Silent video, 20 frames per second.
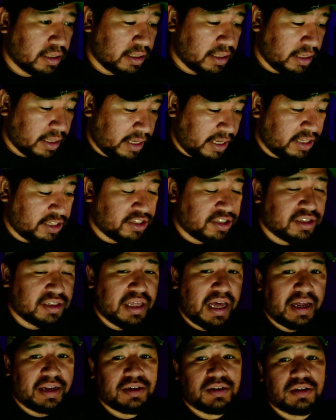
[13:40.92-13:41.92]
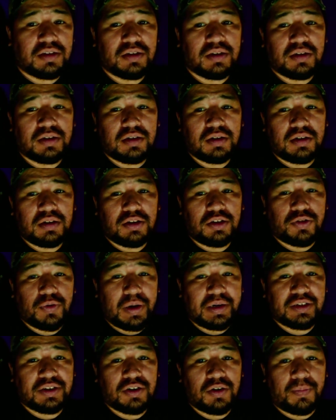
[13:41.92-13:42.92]
is that
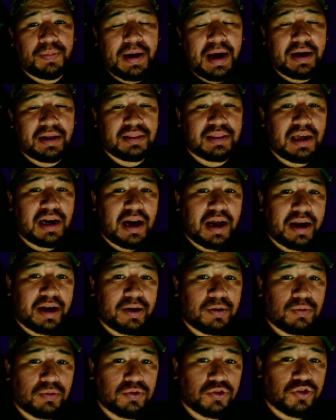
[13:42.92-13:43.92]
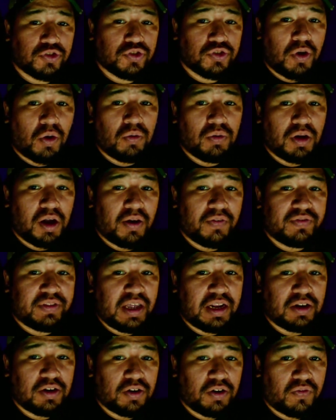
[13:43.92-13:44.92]
directional pad that I so loved
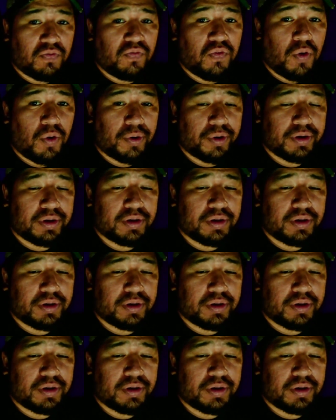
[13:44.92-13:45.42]
and looked forward.